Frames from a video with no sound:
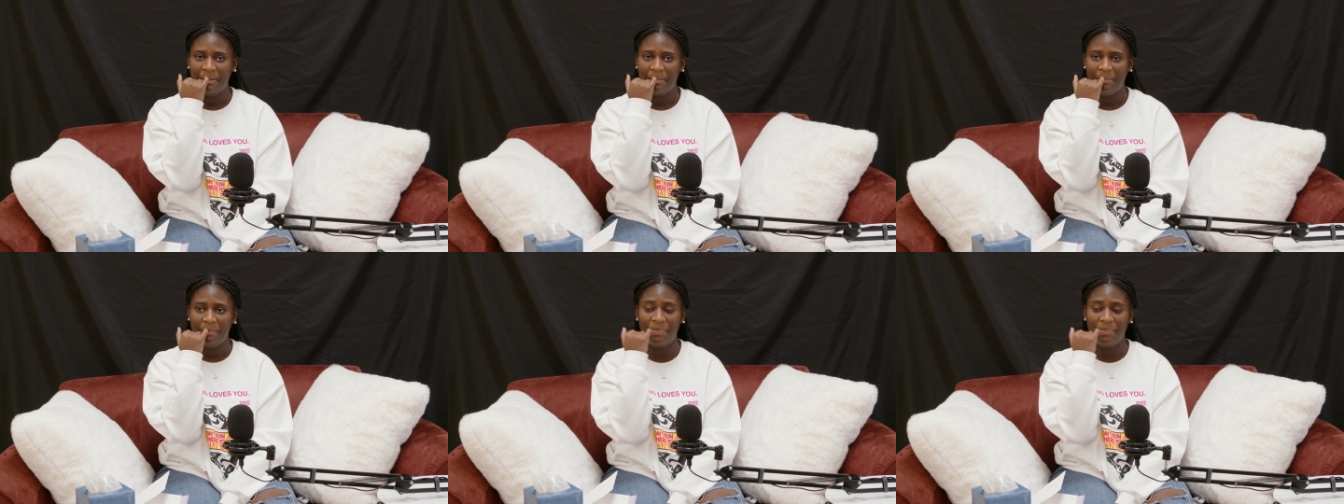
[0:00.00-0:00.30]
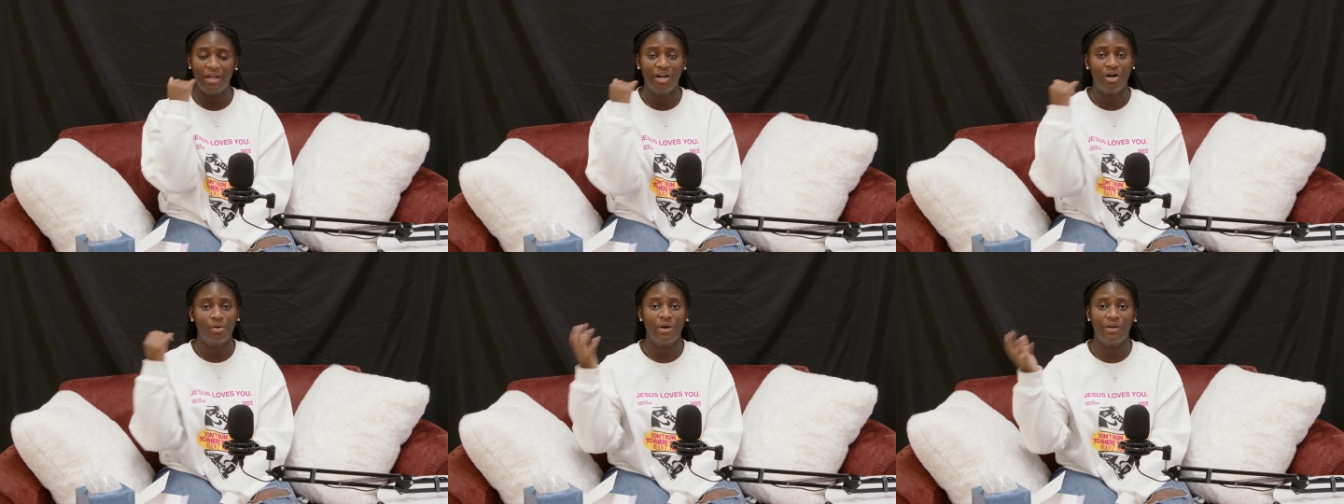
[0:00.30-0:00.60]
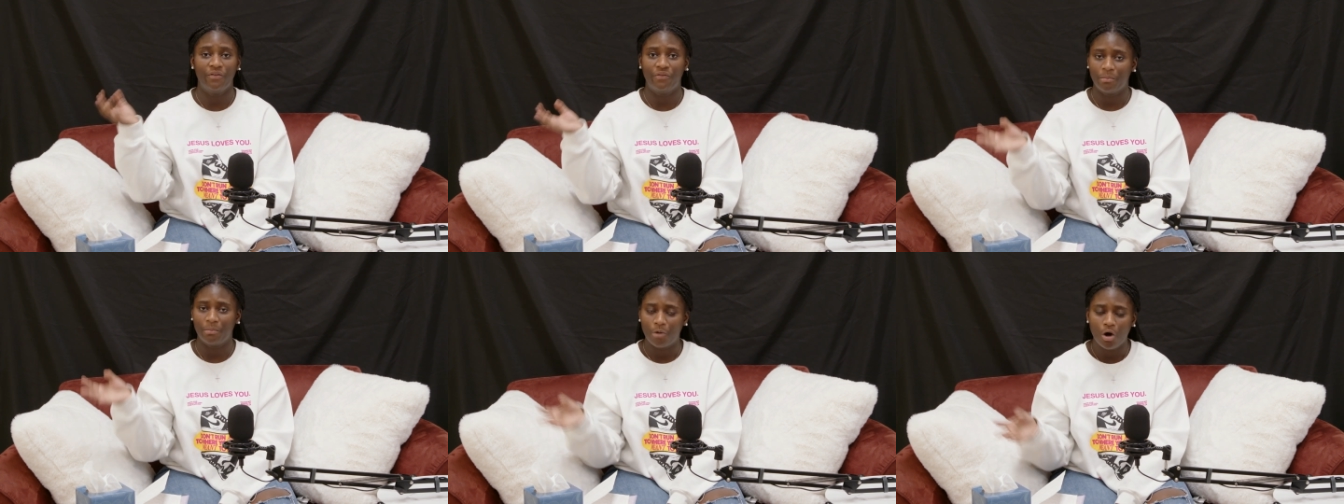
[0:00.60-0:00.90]
being away
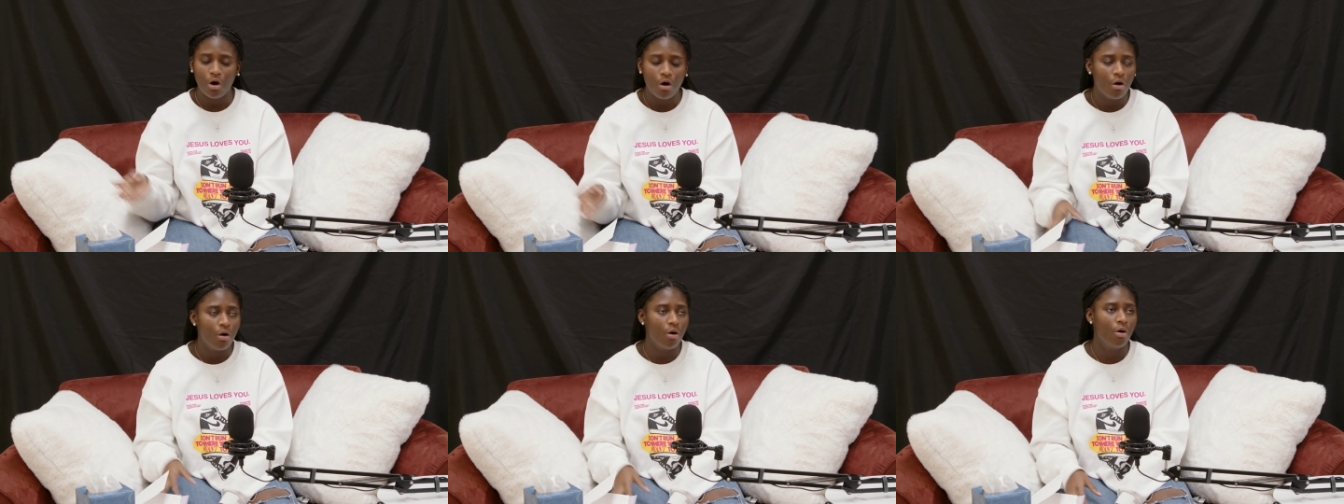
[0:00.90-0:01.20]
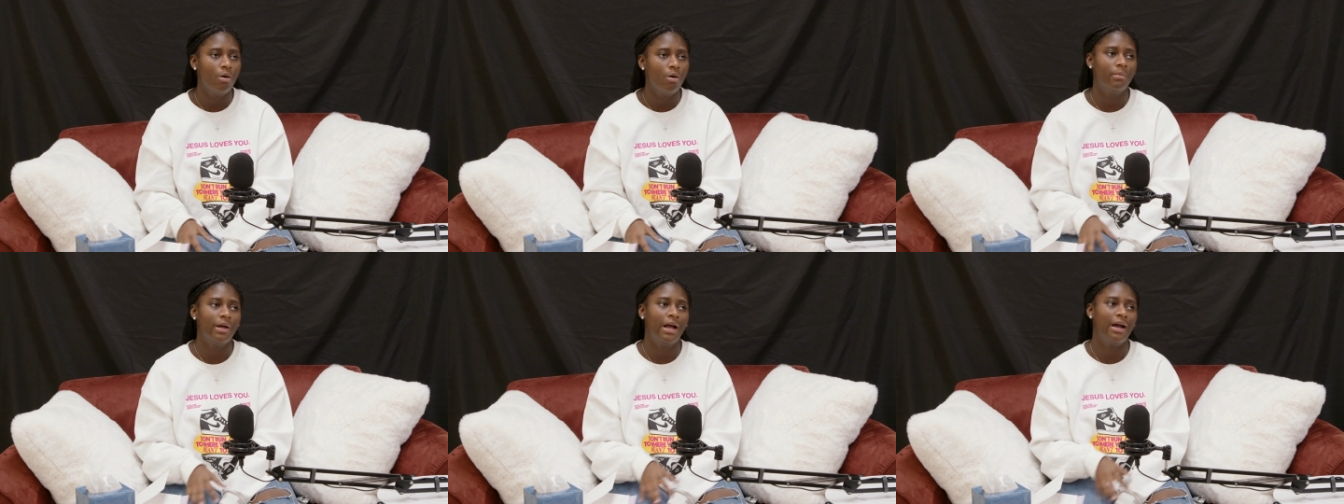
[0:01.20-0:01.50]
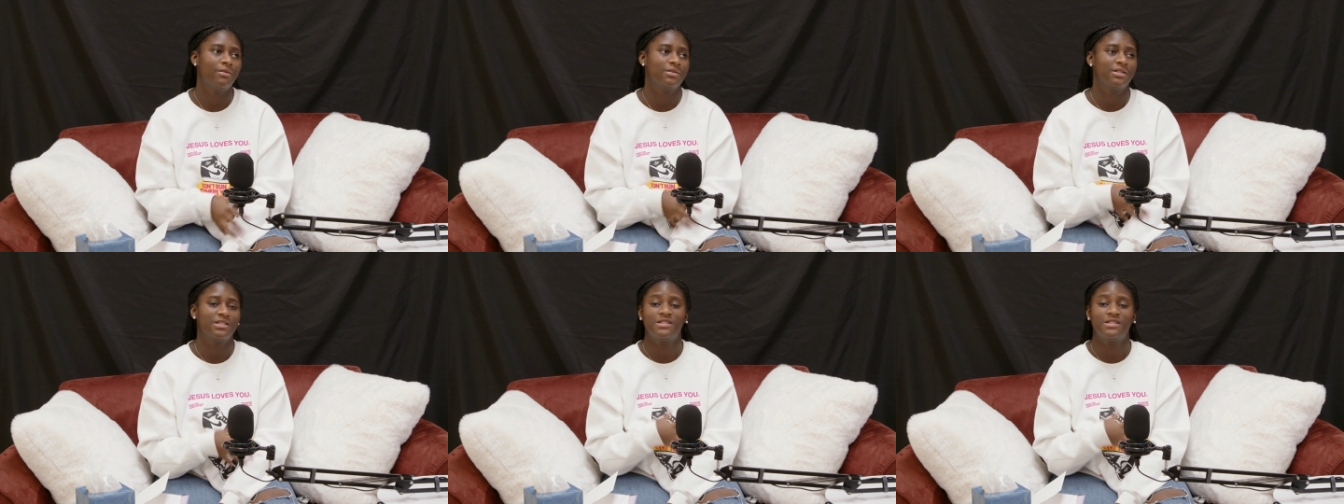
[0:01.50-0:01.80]
from home. I
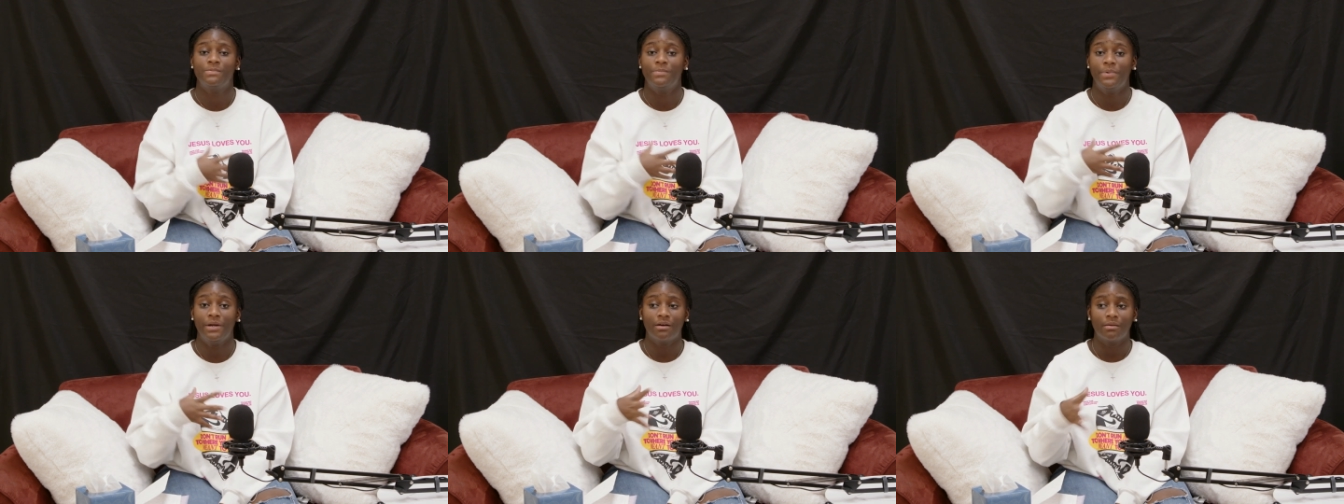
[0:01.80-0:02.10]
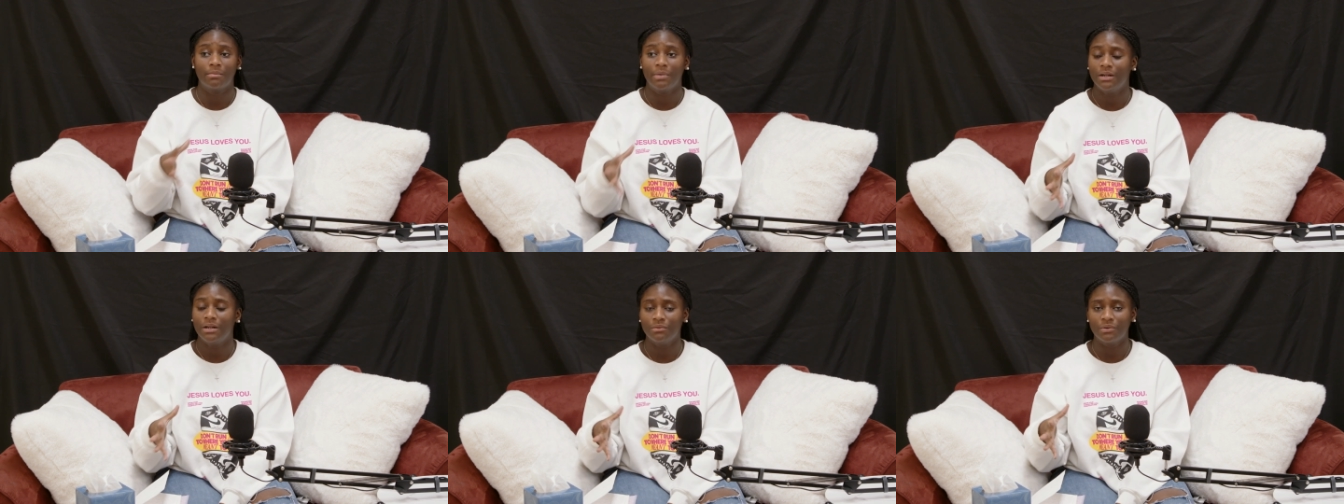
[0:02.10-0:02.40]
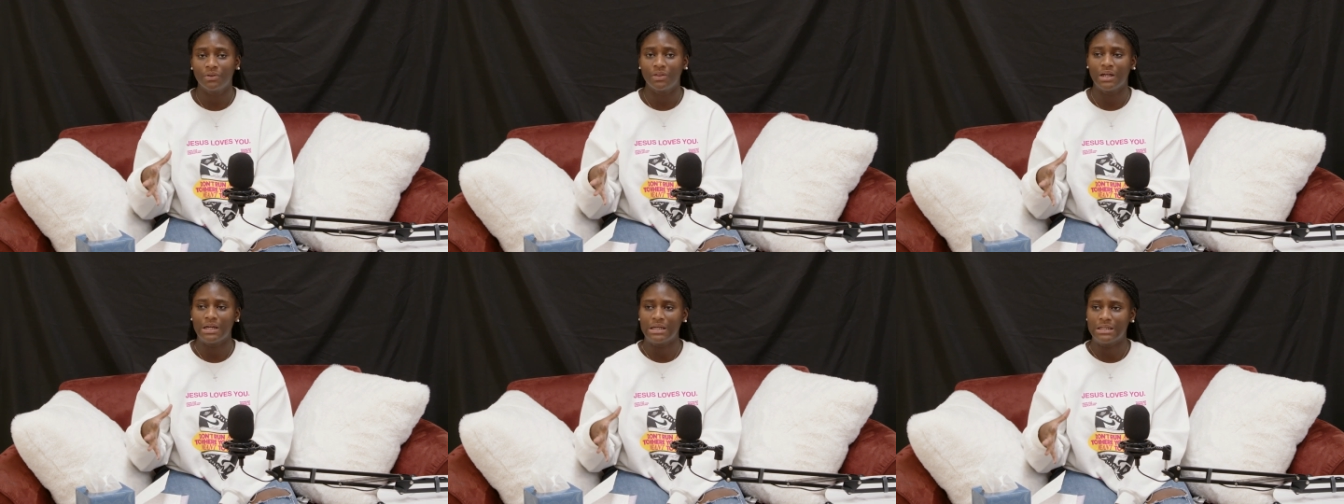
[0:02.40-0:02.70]
was experimenting with
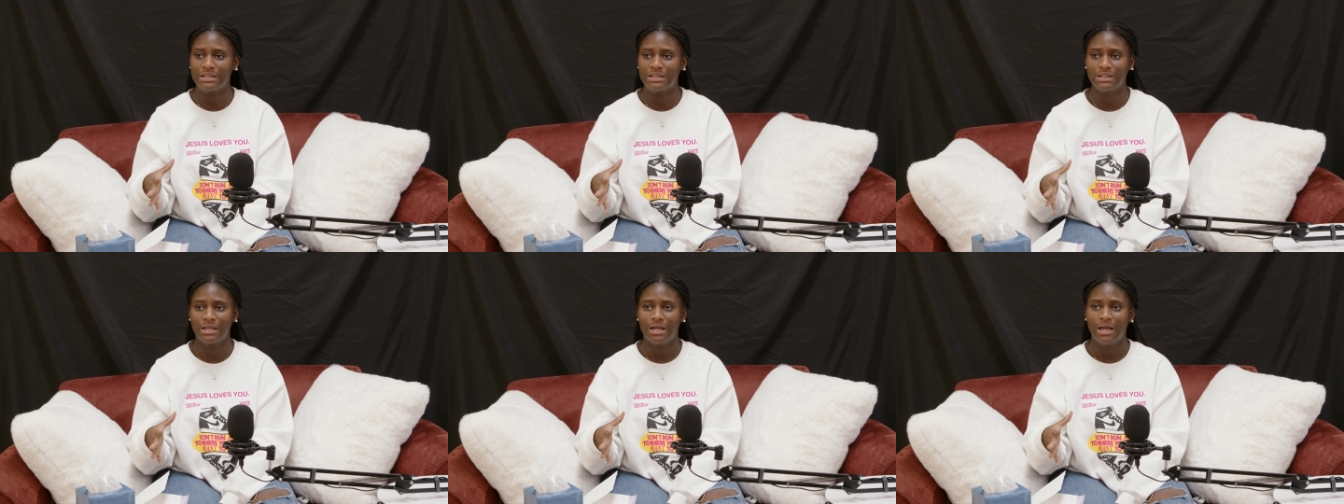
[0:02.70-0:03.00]
things.